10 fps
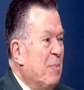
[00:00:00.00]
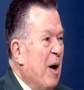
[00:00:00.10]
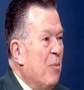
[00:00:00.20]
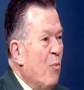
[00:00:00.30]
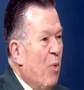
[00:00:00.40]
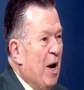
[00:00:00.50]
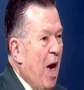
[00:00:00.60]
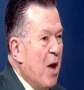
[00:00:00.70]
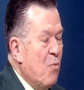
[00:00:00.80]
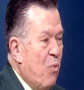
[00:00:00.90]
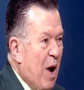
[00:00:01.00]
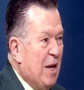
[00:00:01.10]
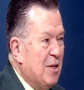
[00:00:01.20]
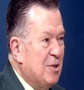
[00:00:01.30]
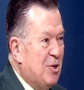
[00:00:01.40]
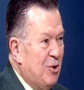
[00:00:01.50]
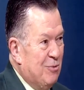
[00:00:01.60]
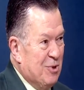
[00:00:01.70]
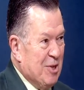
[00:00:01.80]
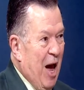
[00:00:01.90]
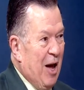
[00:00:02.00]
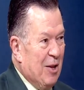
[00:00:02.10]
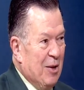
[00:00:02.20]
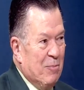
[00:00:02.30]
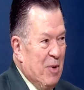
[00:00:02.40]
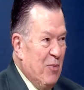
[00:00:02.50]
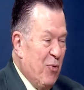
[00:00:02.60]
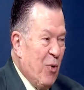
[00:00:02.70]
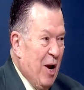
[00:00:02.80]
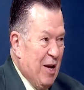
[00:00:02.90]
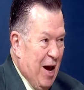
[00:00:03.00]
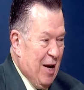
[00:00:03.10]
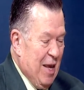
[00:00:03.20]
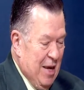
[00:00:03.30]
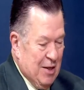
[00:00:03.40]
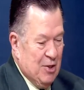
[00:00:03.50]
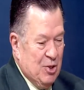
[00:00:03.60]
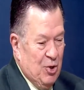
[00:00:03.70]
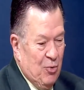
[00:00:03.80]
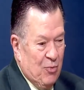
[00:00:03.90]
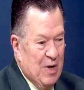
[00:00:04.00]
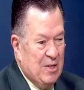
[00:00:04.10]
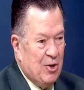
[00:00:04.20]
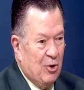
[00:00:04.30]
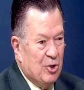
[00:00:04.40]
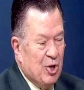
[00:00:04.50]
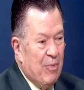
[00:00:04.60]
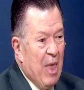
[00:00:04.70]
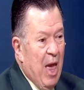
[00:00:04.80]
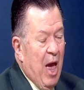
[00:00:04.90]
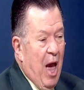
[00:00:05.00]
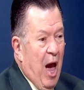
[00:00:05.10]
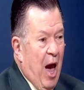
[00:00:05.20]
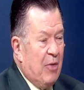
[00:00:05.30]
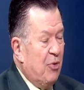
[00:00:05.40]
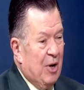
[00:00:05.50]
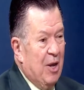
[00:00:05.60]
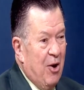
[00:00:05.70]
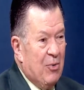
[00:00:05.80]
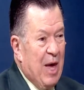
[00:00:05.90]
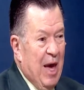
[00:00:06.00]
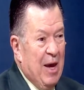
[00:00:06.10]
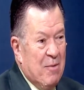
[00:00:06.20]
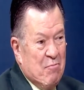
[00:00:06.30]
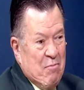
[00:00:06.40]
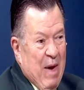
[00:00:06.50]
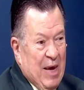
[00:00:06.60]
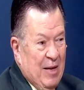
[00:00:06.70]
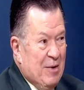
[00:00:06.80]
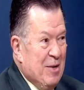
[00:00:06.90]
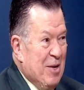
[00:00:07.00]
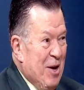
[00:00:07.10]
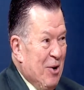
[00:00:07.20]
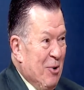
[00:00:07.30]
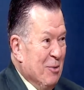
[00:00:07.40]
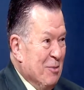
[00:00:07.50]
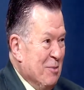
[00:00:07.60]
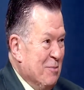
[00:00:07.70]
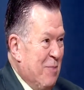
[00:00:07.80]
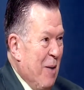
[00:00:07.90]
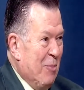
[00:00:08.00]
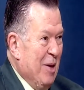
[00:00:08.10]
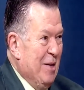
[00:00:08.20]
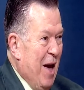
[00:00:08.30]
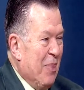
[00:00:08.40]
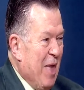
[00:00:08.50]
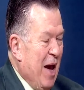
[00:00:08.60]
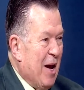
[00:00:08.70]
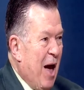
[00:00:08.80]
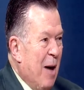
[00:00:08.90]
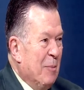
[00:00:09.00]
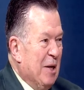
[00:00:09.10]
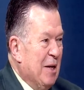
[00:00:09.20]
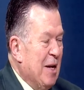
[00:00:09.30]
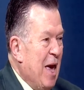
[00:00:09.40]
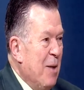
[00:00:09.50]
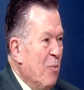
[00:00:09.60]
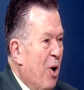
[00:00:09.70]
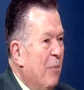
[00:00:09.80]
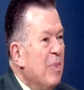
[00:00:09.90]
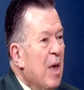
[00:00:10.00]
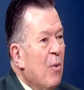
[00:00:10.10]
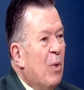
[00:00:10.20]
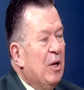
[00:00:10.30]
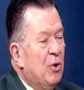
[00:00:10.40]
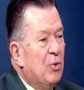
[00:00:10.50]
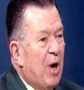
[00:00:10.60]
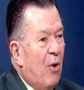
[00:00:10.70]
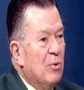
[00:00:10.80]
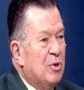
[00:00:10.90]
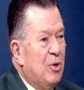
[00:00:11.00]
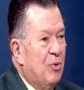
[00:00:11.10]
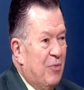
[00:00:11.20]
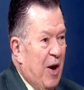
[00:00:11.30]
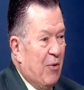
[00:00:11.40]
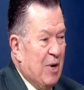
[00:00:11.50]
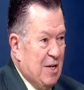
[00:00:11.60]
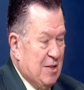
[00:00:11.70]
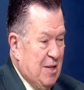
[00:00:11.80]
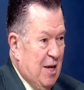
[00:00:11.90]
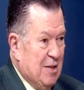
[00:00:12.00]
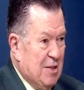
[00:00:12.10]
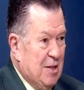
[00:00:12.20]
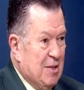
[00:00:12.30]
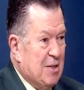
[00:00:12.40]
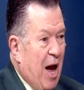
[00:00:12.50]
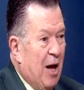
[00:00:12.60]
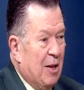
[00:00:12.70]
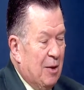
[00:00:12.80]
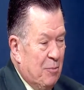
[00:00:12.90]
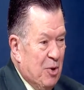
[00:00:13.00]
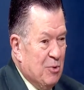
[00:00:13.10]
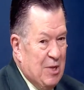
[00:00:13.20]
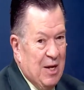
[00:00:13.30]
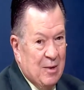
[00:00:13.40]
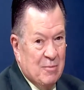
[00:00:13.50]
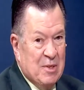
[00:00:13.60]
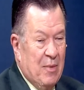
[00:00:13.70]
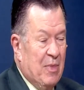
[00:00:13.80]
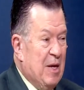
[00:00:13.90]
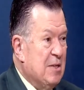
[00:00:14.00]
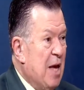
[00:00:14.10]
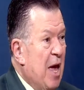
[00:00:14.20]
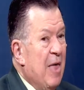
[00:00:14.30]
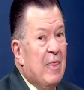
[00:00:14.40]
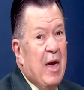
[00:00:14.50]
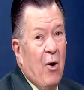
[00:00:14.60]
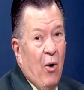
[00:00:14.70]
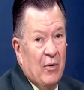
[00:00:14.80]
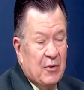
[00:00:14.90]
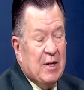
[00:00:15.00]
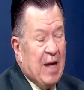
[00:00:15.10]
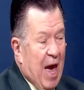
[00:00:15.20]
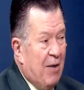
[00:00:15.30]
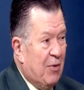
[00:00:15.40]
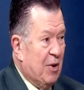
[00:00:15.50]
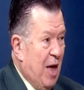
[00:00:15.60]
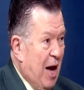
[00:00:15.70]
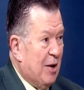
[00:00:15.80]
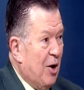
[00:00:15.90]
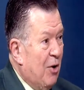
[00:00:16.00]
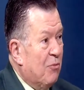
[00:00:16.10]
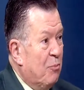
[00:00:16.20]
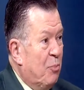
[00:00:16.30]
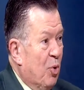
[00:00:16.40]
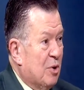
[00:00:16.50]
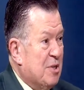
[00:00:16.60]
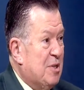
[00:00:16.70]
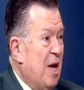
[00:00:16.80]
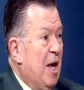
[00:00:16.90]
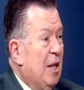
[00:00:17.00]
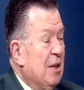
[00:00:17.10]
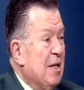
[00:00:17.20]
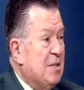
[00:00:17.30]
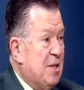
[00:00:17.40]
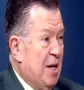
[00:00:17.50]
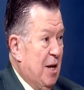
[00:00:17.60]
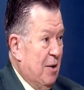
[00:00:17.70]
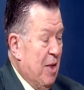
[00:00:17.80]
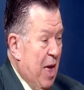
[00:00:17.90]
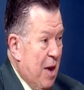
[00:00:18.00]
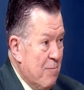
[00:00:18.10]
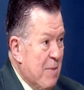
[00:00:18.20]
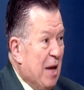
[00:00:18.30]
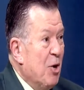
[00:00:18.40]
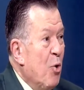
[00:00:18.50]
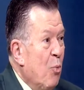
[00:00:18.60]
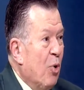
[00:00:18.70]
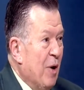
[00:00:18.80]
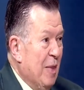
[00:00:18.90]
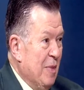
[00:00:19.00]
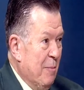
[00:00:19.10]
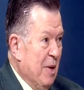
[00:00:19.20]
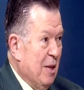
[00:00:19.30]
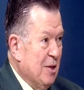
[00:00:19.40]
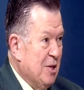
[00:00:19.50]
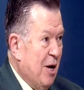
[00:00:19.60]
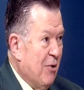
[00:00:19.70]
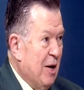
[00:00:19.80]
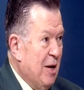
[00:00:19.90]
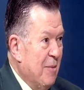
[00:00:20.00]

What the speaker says: But when I went to Scotland before I got into research, I thought, okay, Peyton, probably not that common a name. Well, when you go to various things in Scotland, museums and things, they often have a lot of books listing men who were in the military.